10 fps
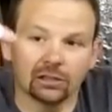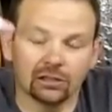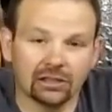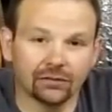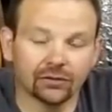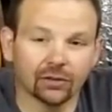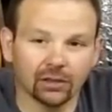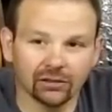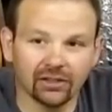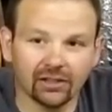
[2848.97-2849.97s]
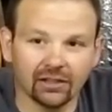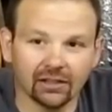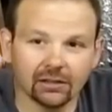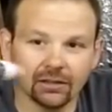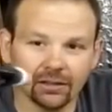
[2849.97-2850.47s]
Let's Start
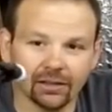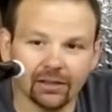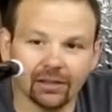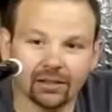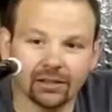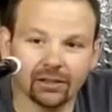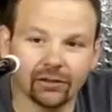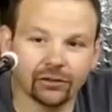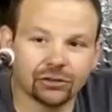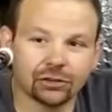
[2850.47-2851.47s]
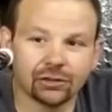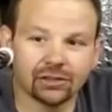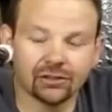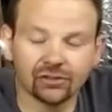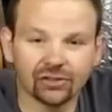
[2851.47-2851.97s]
Tig. The jury
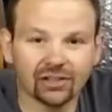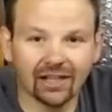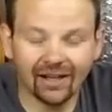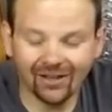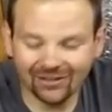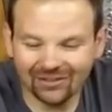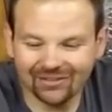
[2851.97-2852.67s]
is still out.